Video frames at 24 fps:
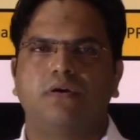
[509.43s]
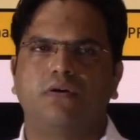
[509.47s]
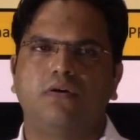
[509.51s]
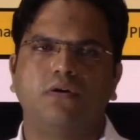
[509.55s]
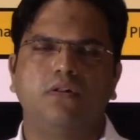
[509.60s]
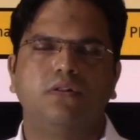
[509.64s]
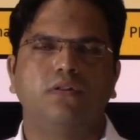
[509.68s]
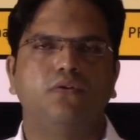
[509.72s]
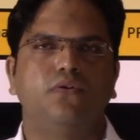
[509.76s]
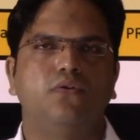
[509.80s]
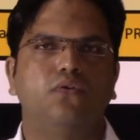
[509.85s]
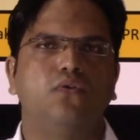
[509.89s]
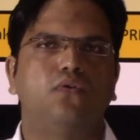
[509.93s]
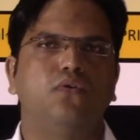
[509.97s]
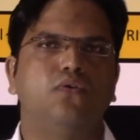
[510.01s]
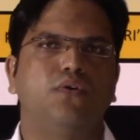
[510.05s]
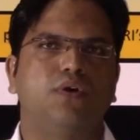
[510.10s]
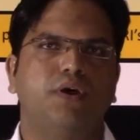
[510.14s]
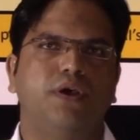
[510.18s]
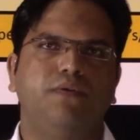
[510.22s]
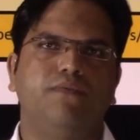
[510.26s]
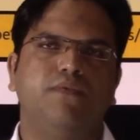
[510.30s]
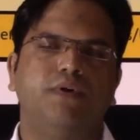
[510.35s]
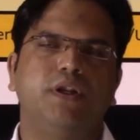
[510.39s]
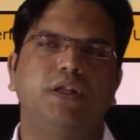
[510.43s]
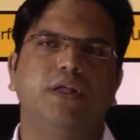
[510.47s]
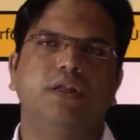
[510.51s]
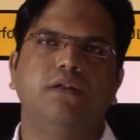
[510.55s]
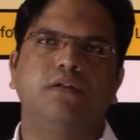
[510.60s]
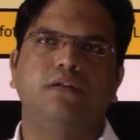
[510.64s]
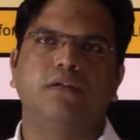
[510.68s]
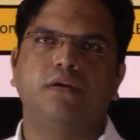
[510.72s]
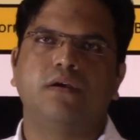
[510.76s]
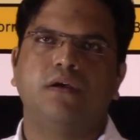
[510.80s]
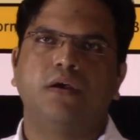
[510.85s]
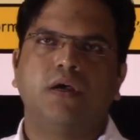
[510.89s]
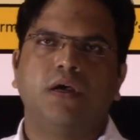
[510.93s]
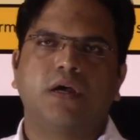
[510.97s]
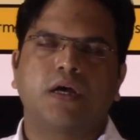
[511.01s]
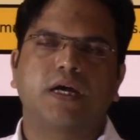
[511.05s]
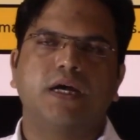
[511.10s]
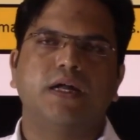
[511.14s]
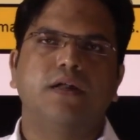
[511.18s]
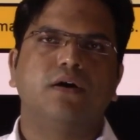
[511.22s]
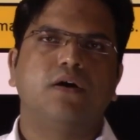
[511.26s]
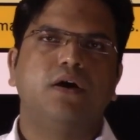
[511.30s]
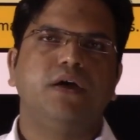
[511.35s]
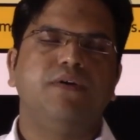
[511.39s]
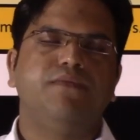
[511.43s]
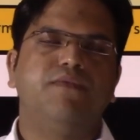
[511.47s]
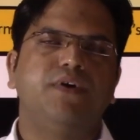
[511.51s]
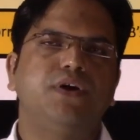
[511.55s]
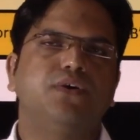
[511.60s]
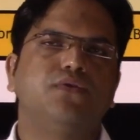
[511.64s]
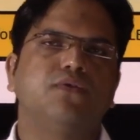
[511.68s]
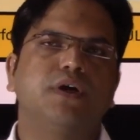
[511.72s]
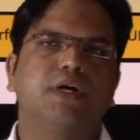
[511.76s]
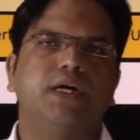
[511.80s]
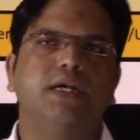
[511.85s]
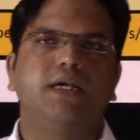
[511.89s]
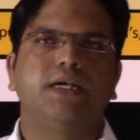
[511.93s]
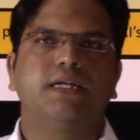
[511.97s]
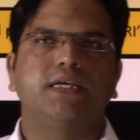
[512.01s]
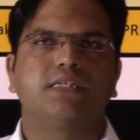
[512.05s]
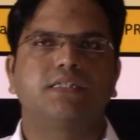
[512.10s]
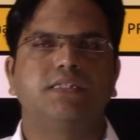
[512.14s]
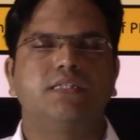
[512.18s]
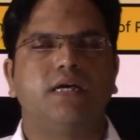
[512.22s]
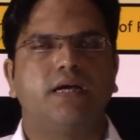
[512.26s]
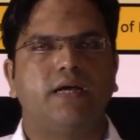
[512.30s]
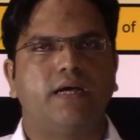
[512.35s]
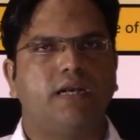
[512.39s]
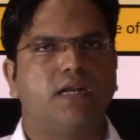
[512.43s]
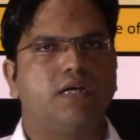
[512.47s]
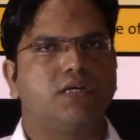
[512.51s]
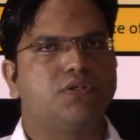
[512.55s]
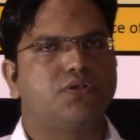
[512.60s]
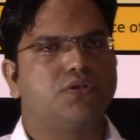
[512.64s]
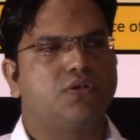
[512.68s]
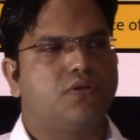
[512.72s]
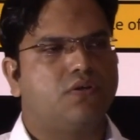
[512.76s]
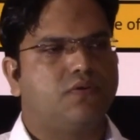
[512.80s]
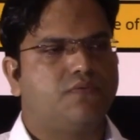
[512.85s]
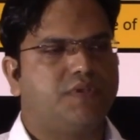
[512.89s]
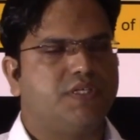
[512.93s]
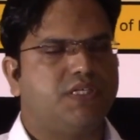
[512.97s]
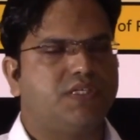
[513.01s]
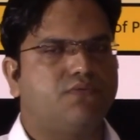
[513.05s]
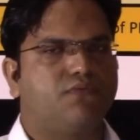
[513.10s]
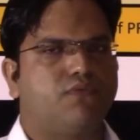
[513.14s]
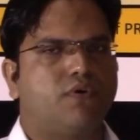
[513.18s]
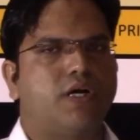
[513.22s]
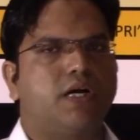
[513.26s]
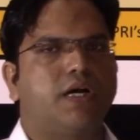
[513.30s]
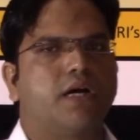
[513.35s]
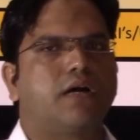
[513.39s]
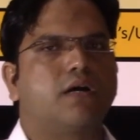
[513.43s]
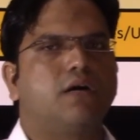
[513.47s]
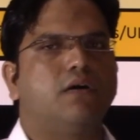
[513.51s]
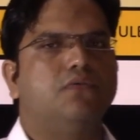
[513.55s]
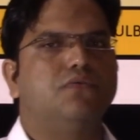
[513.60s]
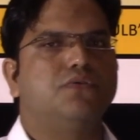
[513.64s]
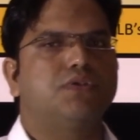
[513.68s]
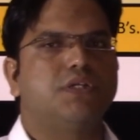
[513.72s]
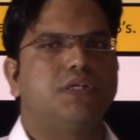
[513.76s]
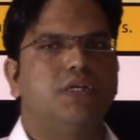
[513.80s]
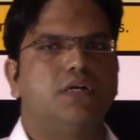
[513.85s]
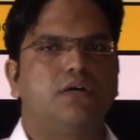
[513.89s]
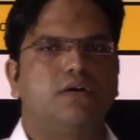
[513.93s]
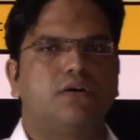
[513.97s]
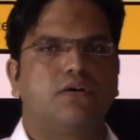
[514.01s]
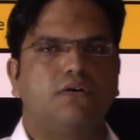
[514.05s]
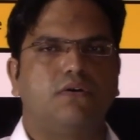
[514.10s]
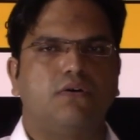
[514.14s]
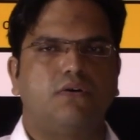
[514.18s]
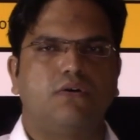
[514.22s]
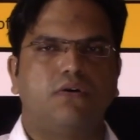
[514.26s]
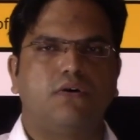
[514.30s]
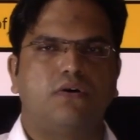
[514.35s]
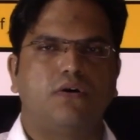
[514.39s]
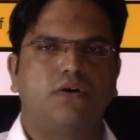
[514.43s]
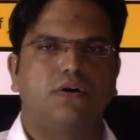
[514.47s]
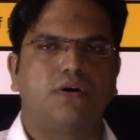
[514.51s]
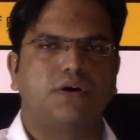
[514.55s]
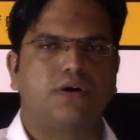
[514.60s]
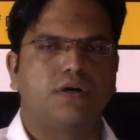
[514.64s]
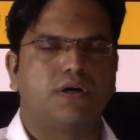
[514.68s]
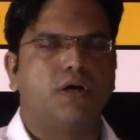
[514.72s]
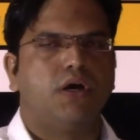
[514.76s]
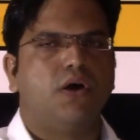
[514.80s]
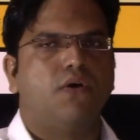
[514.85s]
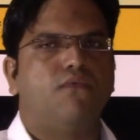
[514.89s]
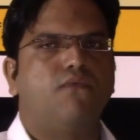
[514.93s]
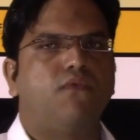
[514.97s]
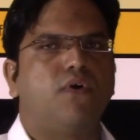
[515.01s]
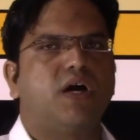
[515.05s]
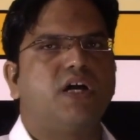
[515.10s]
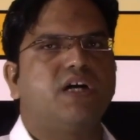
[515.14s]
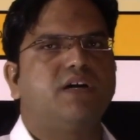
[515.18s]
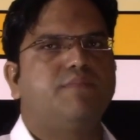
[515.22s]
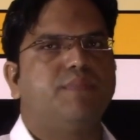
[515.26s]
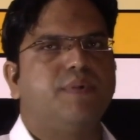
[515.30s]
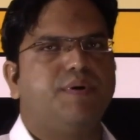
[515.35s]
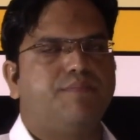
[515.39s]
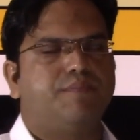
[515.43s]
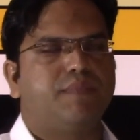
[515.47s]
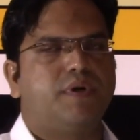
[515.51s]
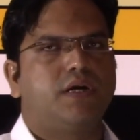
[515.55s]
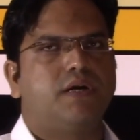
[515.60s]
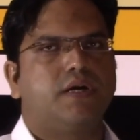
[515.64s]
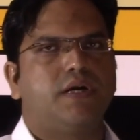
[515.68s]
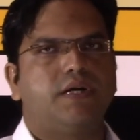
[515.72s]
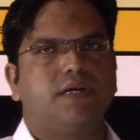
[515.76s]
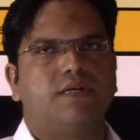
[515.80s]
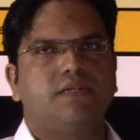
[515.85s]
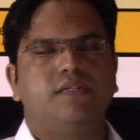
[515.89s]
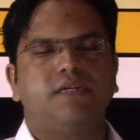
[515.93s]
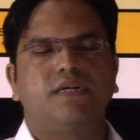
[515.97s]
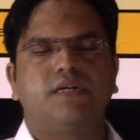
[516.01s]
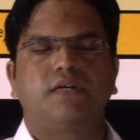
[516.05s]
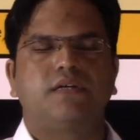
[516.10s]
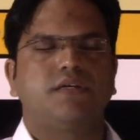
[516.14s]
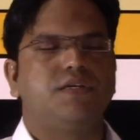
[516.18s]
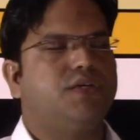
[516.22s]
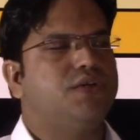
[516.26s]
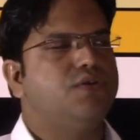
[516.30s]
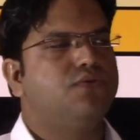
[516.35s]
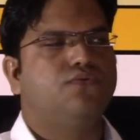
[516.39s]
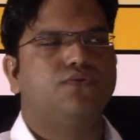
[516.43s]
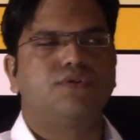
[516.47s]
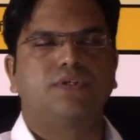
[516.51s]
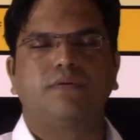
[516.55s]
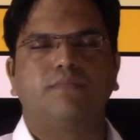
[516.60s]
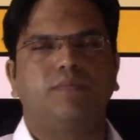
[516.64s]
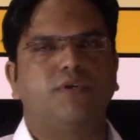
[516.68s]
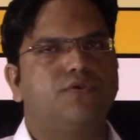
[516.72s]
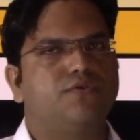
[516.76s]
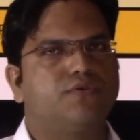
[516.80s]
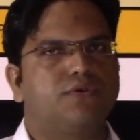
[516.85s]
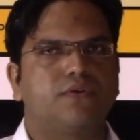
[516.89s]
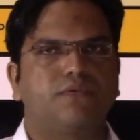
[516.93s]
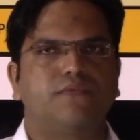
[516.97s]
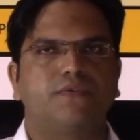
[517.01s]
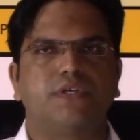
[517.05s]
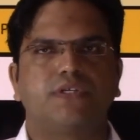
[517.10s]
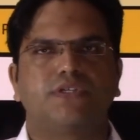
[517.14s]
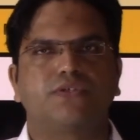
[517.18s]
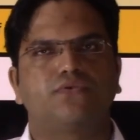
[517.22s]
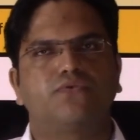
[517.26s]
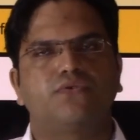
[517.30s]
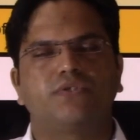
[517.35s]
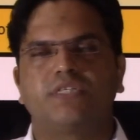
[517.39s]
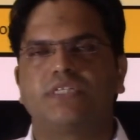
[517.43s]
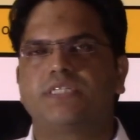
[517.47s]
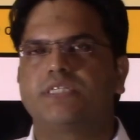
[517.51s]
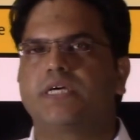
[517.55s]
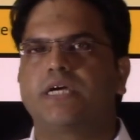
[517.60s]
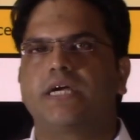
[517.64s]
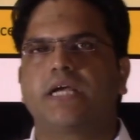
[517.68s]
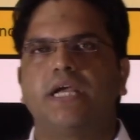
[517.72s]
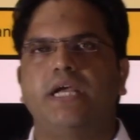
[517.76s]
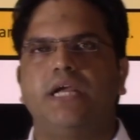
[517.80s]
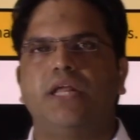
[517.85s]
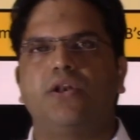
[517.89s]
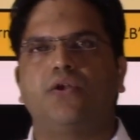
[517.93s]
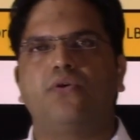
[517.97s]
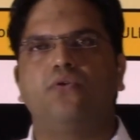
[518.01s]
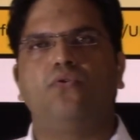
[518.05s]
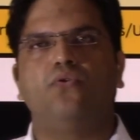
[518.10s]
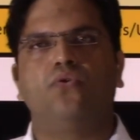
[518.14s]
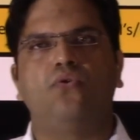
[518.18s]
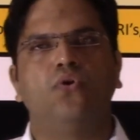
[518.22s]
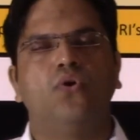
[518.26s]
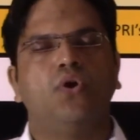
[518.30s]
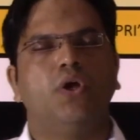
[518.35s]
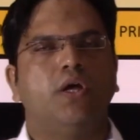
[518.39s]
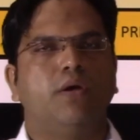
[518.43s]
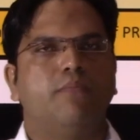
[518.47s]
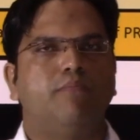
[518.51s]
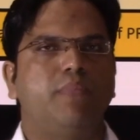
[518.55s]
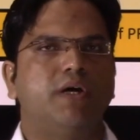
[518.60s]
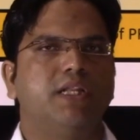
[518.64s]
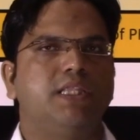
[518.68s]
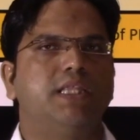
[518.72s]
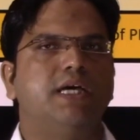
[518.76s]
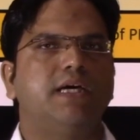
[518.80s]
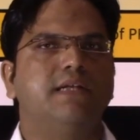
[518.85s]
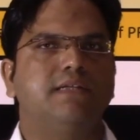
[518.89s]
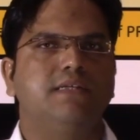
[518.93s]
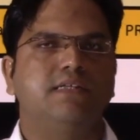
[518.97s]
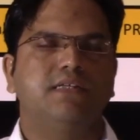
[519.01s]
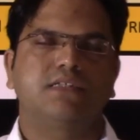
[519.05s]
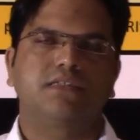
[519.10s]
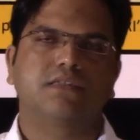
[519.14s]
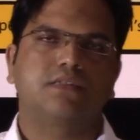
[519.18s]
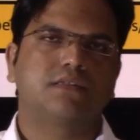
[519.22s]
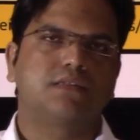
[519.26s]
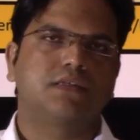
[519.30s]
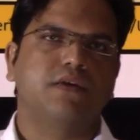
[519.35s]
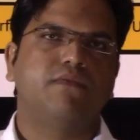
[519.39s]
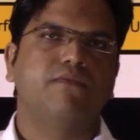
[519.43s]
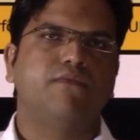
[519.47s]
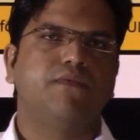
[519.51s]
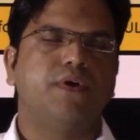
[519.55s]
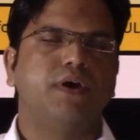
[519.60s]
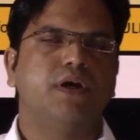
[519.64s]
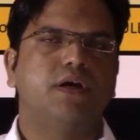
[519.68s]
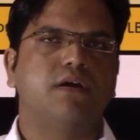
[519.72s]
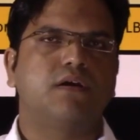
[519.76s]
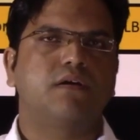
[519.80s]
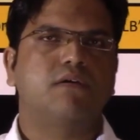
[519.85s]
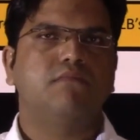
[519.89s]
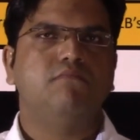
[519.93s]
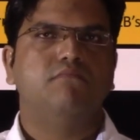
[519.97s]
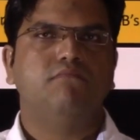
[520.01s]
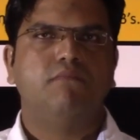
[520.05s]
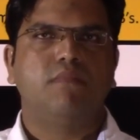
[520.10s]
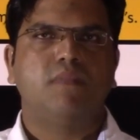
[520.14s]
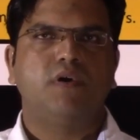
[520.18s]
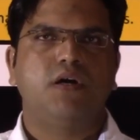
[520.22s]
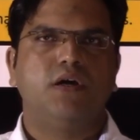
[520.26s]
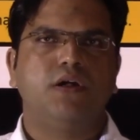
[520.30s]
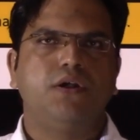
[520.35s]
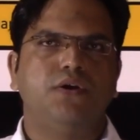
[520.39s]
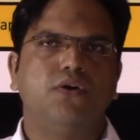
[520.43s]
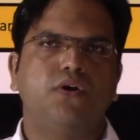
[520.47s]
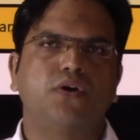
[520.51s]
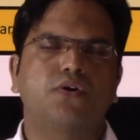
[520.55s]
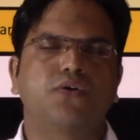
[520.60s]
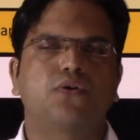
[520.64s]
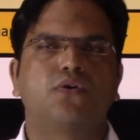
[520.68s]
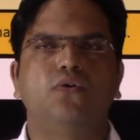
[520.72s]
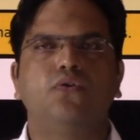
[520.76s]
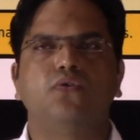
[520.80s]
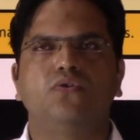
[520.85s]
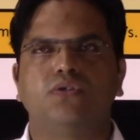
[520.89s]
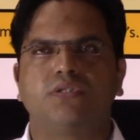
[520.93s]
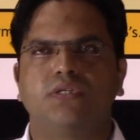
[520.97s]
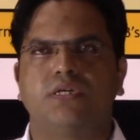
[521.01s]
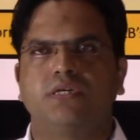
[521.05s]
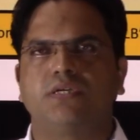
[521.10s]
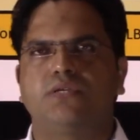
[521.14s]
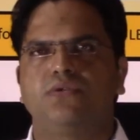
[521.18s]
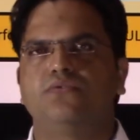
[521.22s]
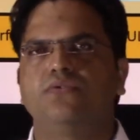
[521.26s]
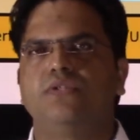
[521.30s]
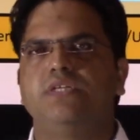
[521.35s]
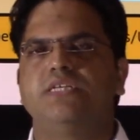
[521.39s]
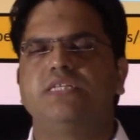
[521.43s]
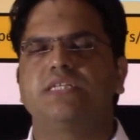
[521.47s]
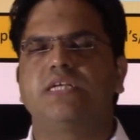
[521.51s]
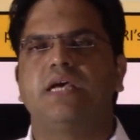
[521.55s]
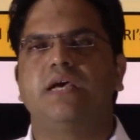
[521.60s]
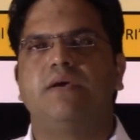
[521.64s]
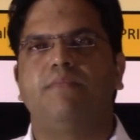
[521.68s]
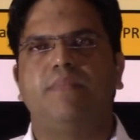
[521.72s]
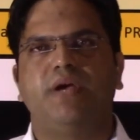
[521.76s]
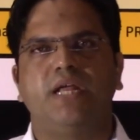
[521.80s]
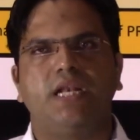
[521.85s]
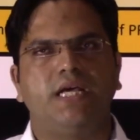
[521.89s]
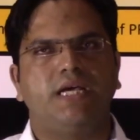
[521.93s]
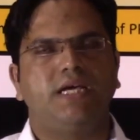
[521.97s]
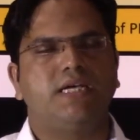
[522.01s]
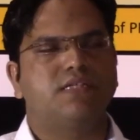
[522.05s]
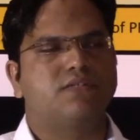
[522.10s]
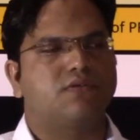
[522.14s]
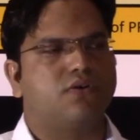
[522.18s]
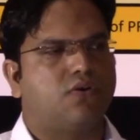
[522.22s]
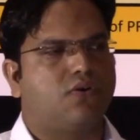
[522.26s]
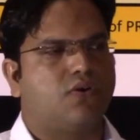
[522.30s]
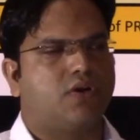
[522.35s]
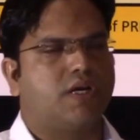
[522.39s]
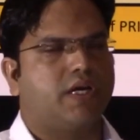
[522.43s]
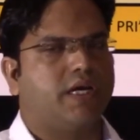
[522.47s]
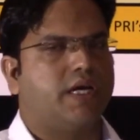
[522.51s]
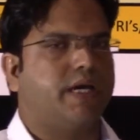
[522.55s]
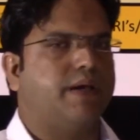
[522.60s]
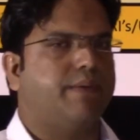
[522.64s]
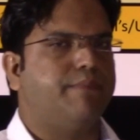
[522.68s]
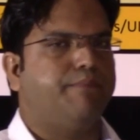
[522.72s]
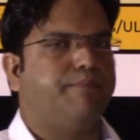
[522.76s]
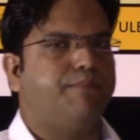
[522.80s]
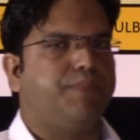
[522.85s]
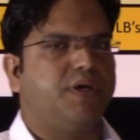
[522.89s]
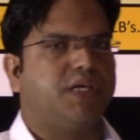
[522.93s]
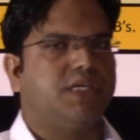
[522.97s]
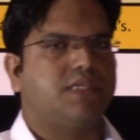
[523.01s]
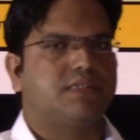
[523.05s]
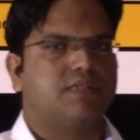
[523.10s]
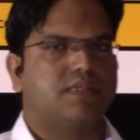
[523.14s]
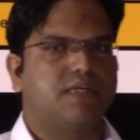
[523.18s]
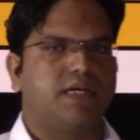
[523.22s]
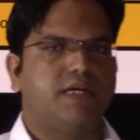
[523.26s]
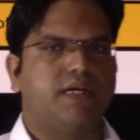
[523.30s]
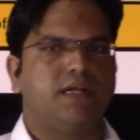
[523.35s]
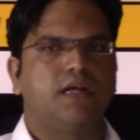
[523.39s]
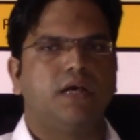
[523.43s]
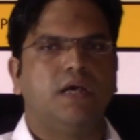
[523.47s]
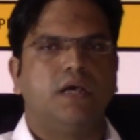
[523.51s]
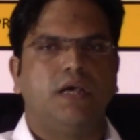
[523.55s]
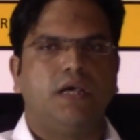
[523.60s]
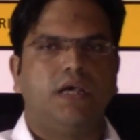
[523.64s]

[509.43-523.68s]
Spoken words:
Although even to contest the election of these ward councillor or ward member, right, there are huge amount of resources again go, but that is somewhere not closer to these MLAs or MPs, right?